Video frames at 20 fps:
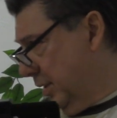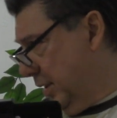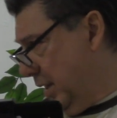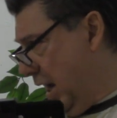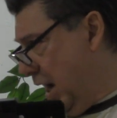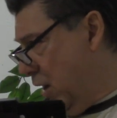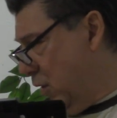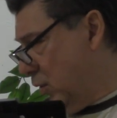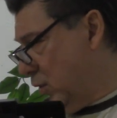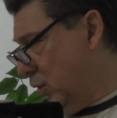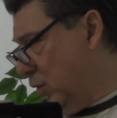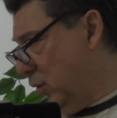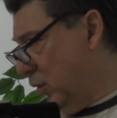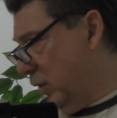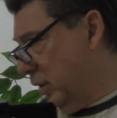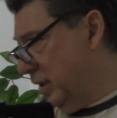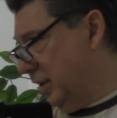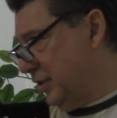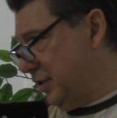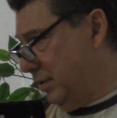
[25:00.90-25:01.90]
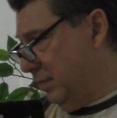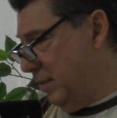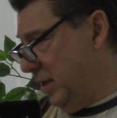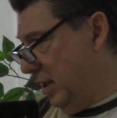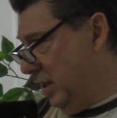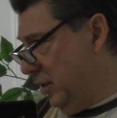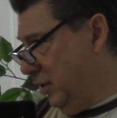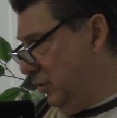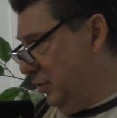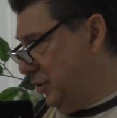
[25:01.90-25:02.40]
alcoholism,
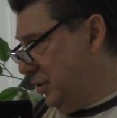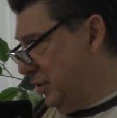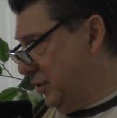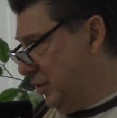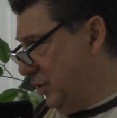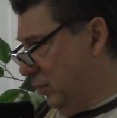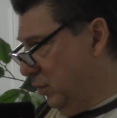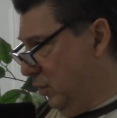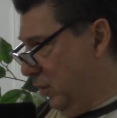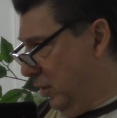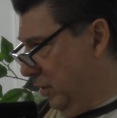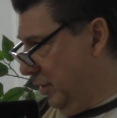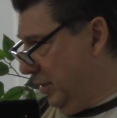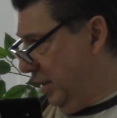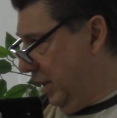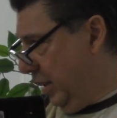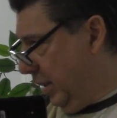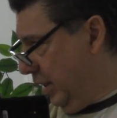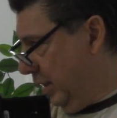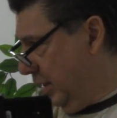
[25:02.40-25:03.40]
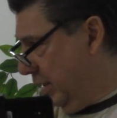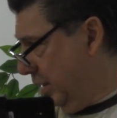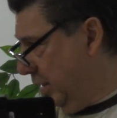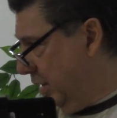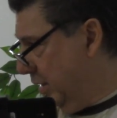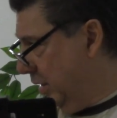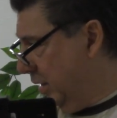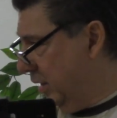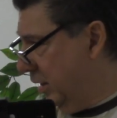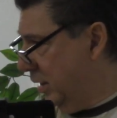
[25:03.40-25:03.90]
he uses the word
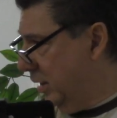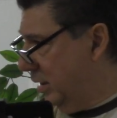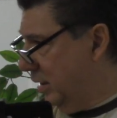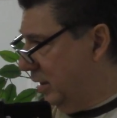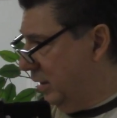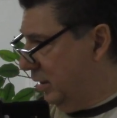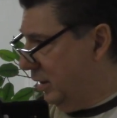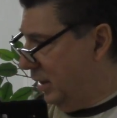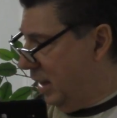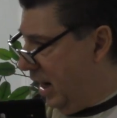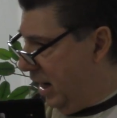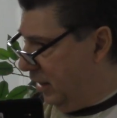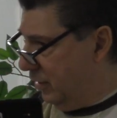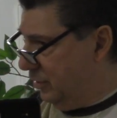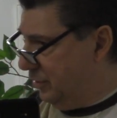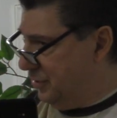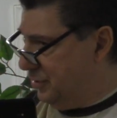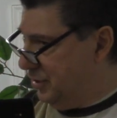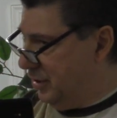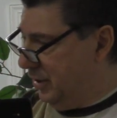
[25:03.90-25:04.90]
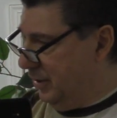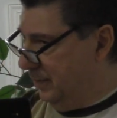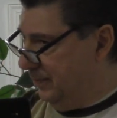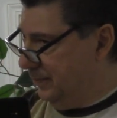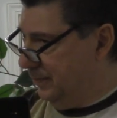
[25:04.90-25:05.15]
allergy.